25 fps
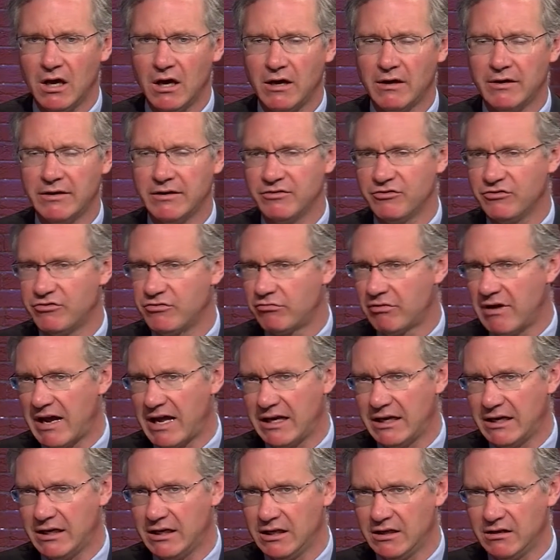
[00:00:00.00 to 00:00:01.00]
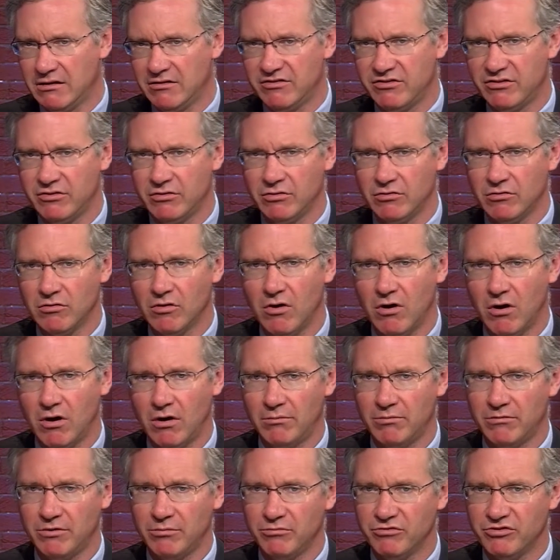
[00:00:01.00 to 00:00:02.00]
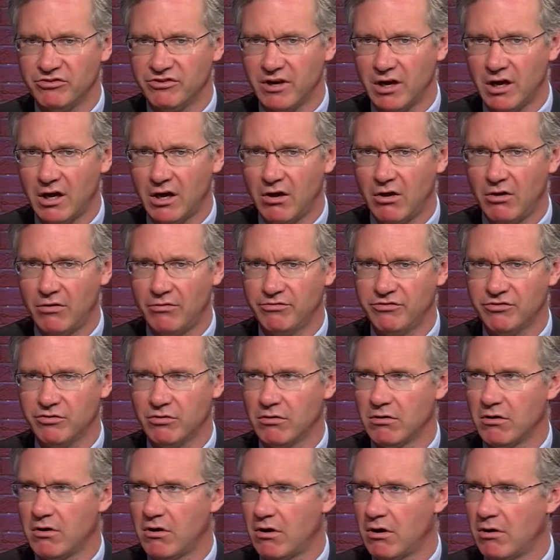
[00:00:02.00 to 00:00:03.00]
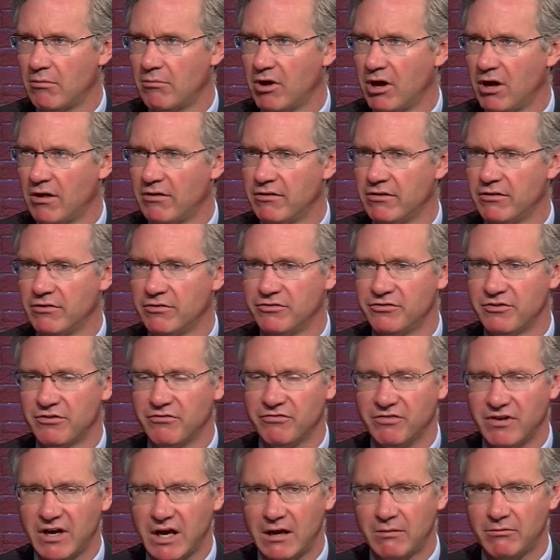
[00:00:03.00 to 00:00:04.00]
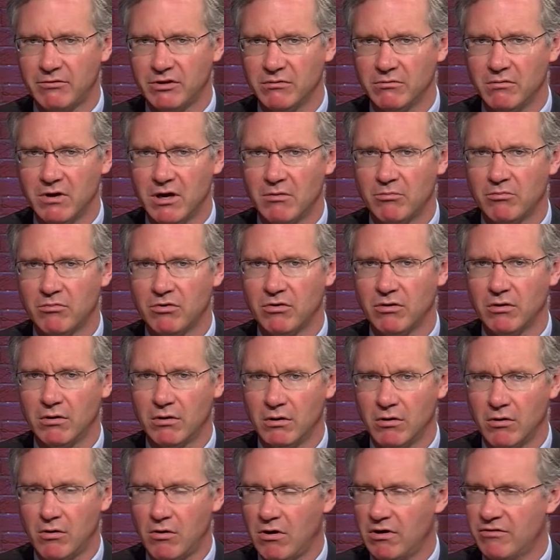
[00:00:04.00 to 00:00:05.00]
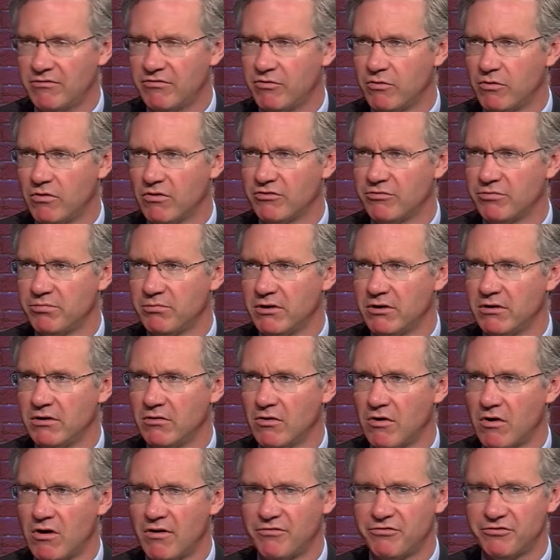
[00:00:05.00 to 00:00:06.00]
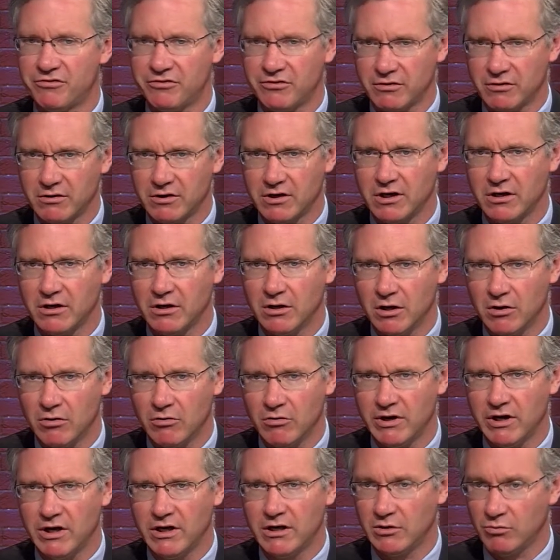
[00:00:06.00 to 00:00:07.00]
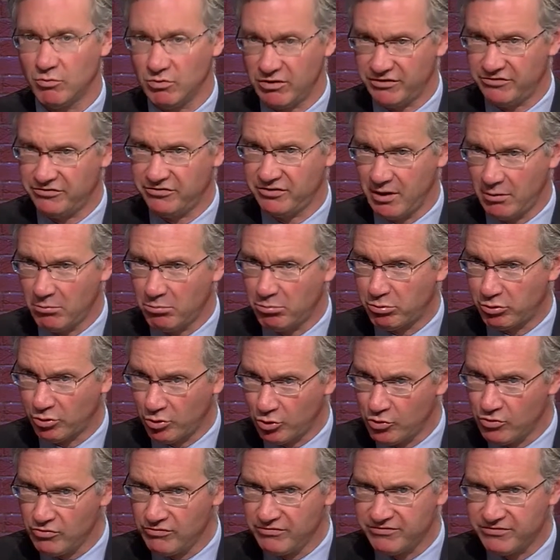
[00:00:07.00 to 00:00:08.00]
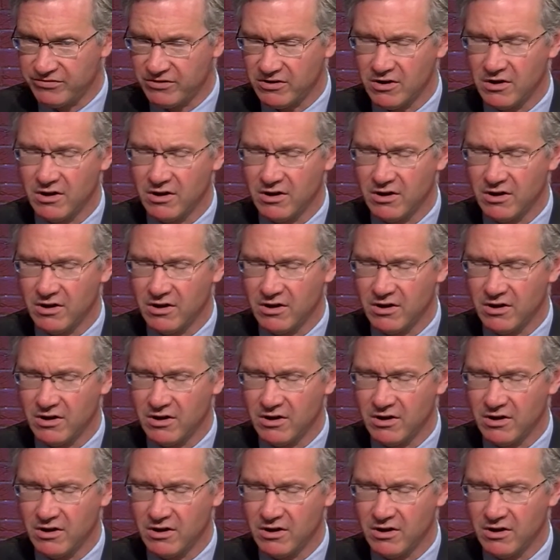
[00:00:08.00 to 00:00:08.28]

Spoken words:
is threatening to harm themselves or harm others, a family member, a law enforcement officer can go in and with some proof